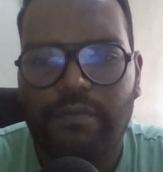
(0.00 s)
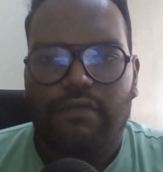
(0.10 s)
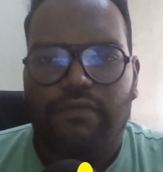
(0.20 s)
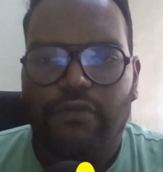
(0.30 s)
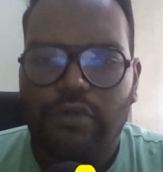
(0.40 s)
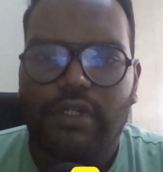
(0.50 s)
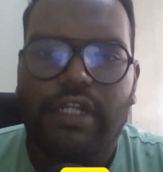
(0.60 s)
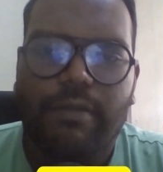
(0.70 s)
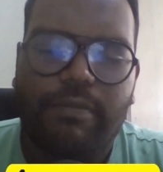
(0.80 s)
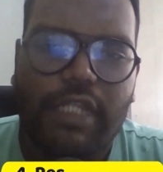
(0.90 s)
Fourth
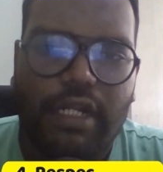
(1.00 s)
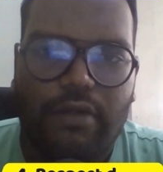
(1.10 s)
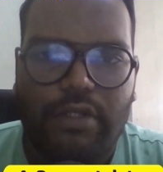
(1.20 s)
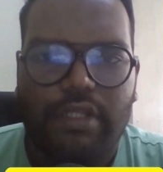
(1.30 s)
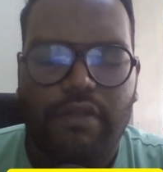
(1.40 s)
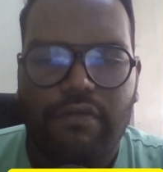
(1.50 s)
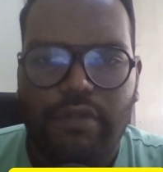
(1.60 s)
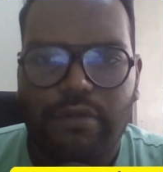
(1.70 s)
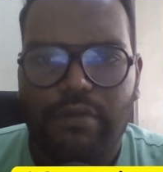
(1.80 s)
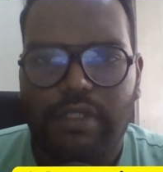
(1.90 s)
tip that I want to give
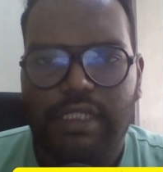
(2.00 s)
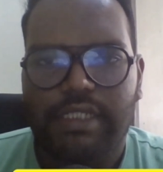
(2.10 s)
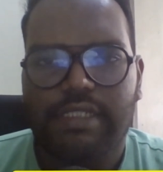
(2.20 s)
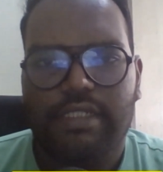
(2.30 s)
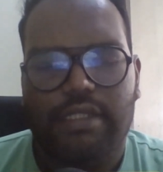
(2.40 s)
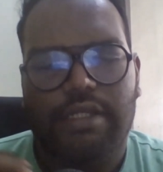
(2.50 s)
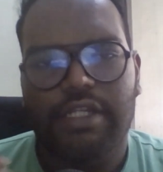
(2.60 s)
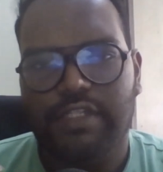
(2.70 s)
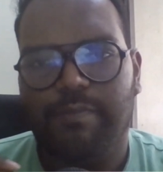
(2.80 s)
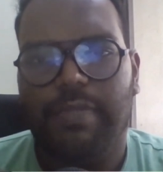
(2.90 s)
you is
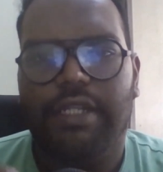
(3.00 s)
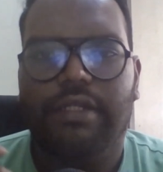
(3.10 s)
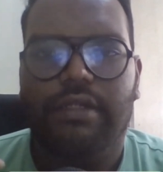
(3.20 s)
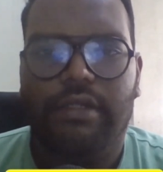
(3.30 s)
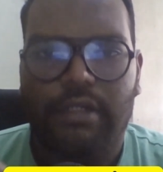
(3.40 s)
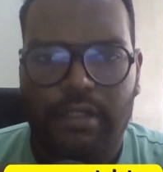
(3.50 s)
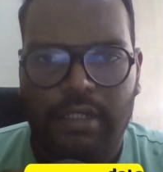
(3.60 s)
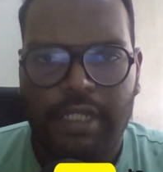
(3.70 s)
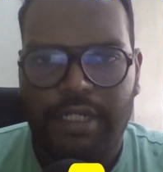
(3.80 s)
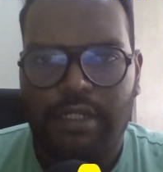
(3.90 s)
respect
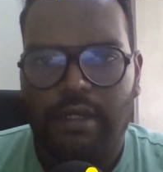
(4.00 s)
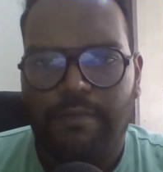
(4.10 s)
data.